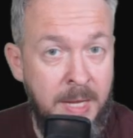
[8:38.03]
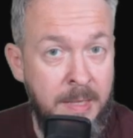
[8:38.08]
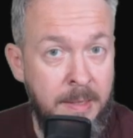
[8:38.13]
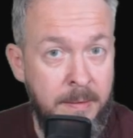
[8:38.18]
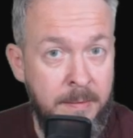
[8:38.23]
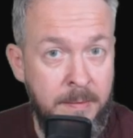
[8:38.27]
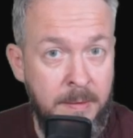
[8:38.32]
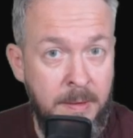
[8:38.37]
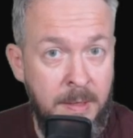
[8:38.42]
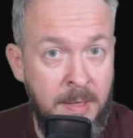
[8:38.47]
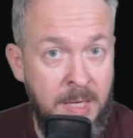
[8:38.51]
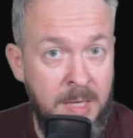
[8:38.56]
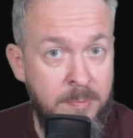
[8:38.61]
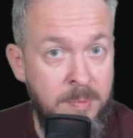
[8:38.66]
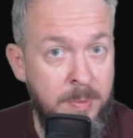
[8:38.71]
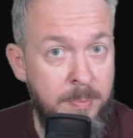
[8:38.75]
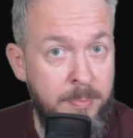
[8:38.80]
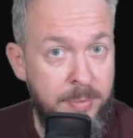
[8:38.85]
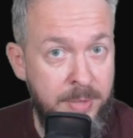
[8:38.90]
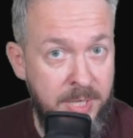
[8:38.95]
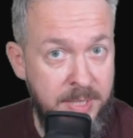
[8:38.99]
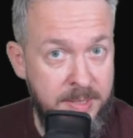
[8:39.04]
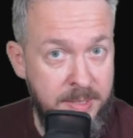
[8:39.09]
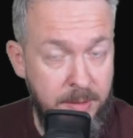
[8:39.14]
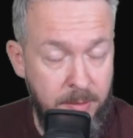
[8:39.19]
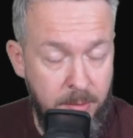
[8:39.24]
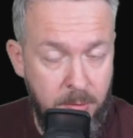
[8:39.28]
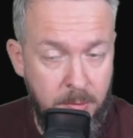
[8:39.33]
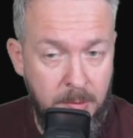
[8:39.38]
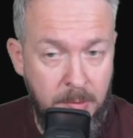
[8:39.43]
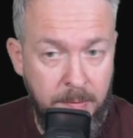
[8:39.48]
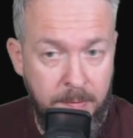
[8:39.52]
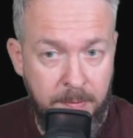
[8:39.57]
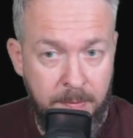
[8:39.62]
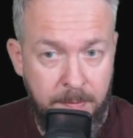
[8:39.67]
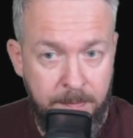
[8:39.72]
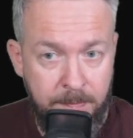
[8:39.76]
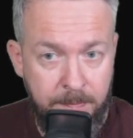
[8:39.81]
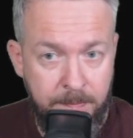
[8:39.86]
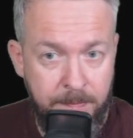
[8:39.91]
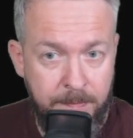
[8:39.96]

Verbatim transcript: And let me press and hold,